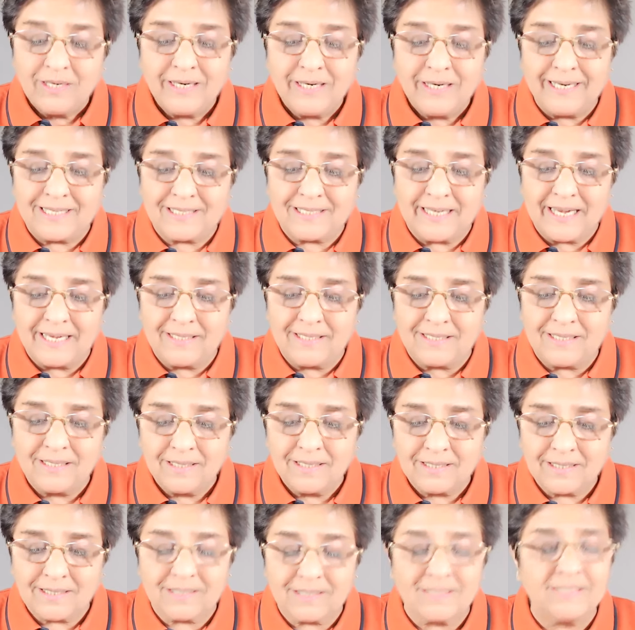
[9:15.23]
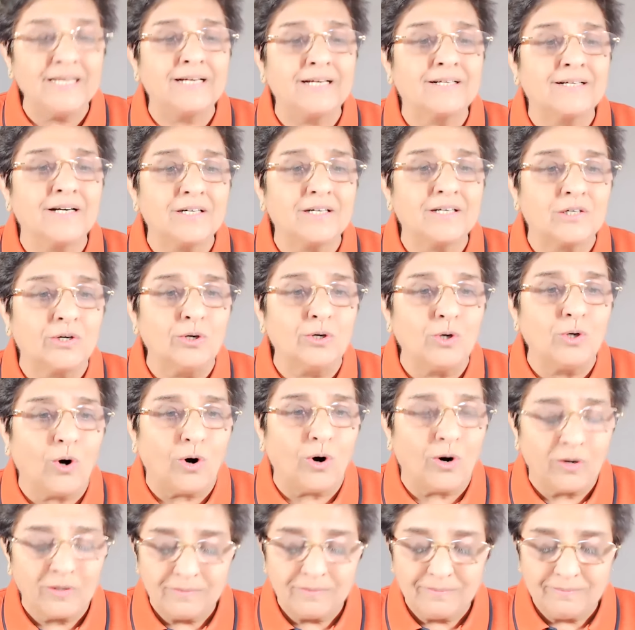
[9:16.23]
It says, secret
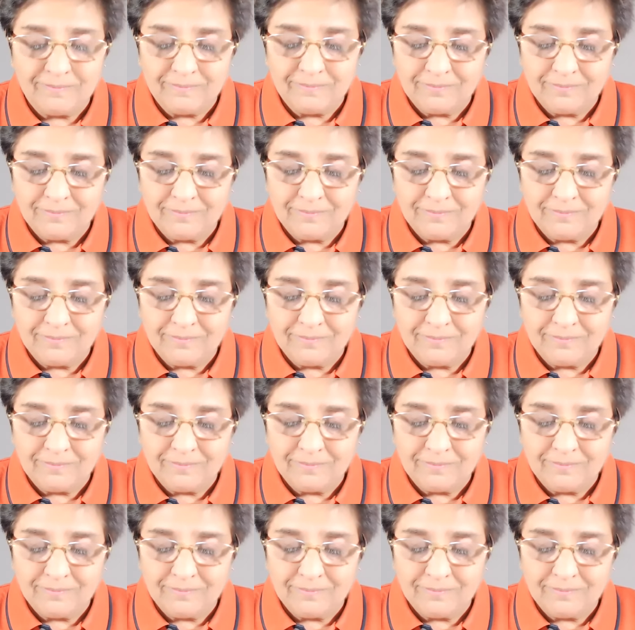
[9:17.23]
law.